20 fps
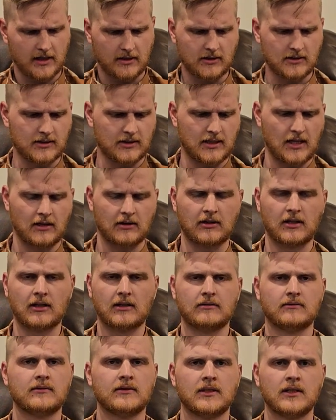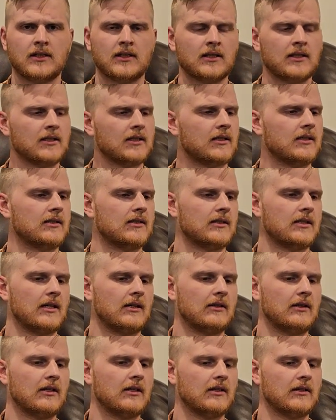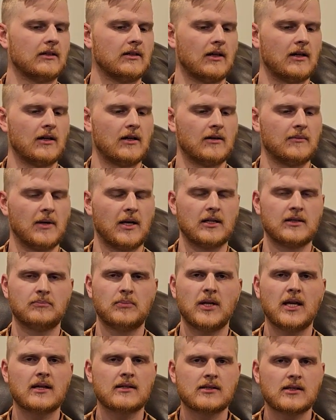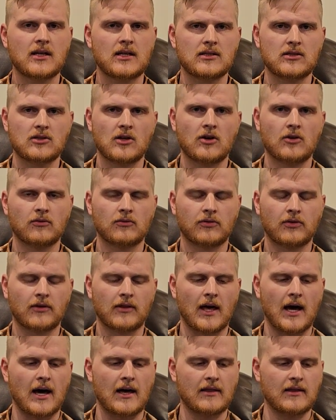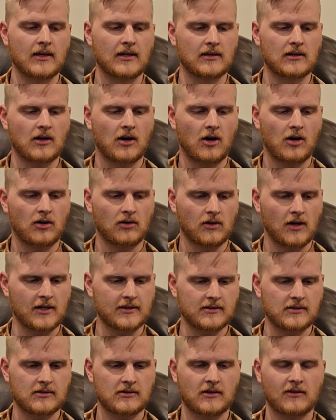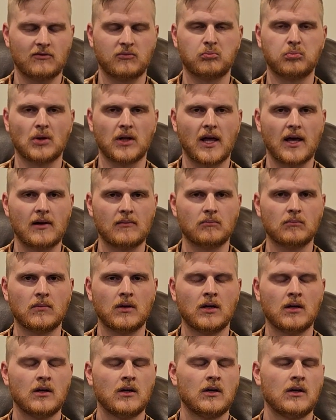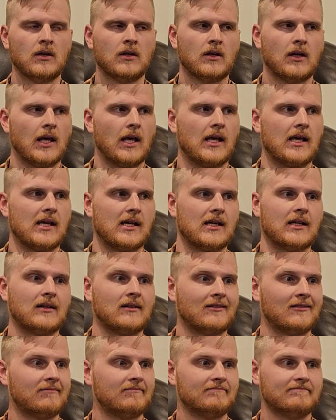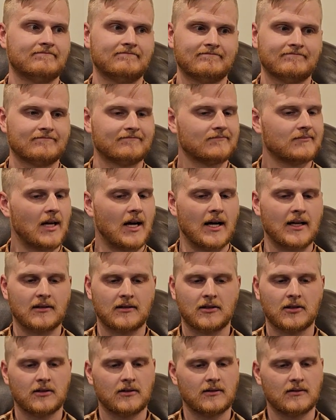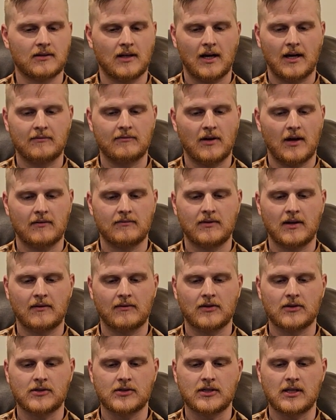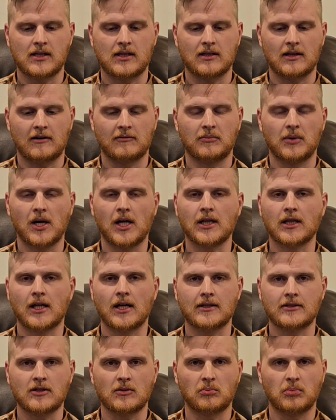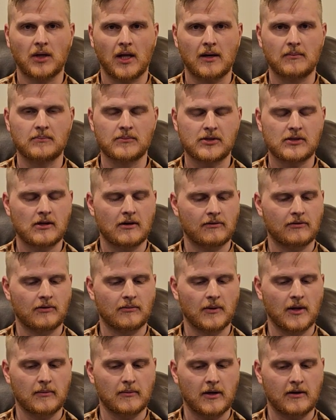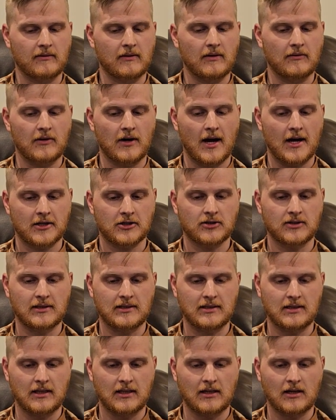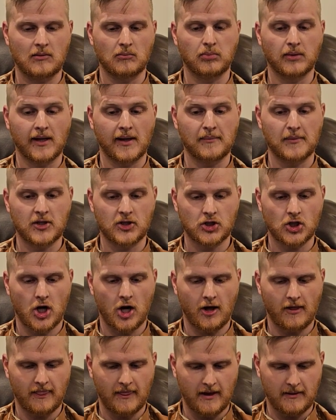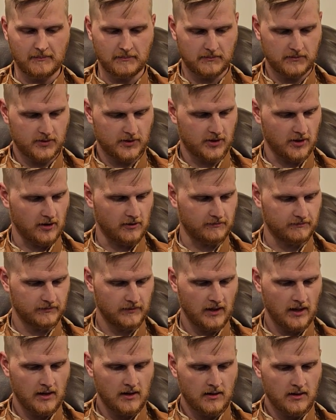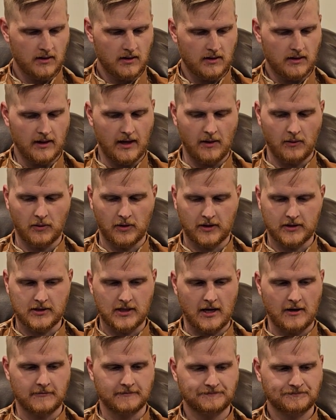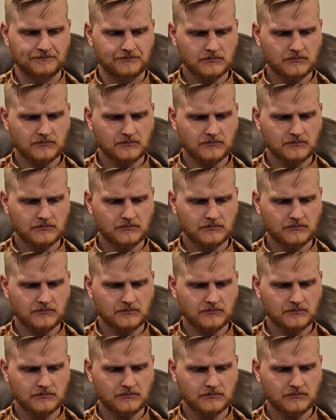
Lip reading: couldn't tell you. And PSA is known for that. They call lots of stuff blem, and I've never seen, I've bought lots of blem stuff from them, and I've never actually seen a blemish on them, so that works out.